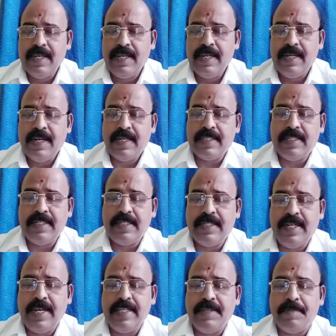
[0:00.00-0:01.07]
Next
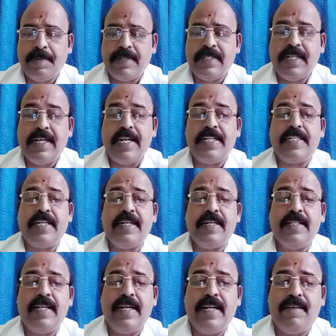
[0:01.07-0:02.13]
stage,
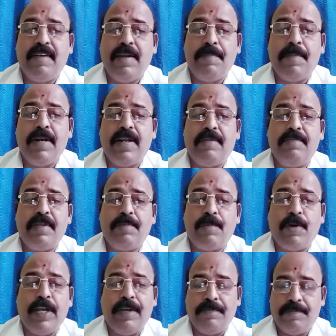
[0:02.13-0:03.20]
presentation, the development of the
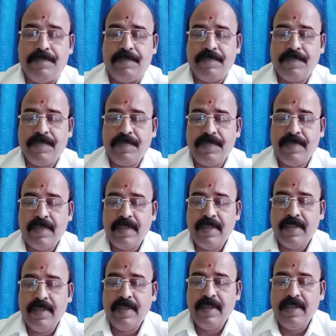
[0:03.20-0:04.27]
poem.
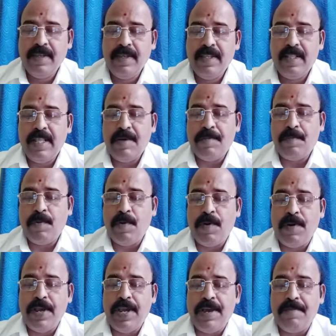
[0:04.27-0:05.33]
The
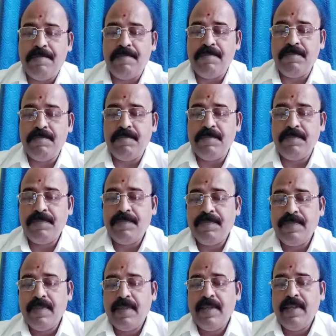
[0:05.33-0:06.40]
poem
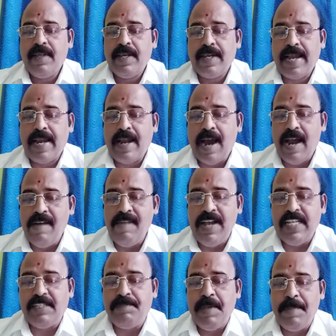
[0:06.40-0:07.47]
can
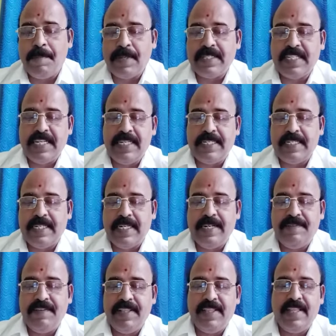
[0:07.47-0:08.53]
always be
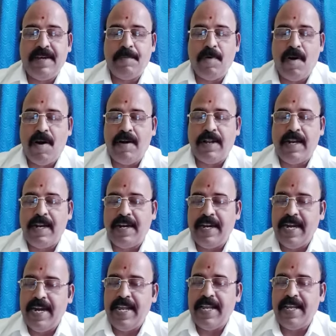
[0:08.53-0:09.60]
presented with the model
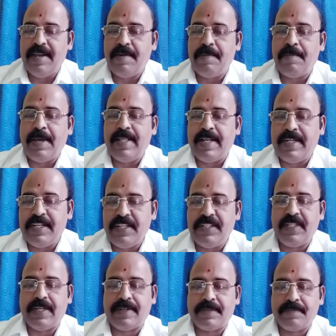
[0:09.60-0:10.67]
reading by the
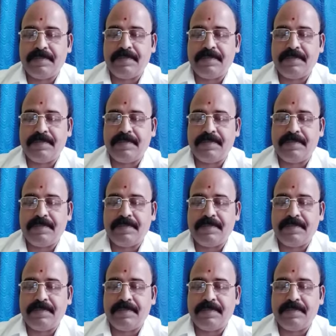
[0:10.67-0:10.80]
teacher.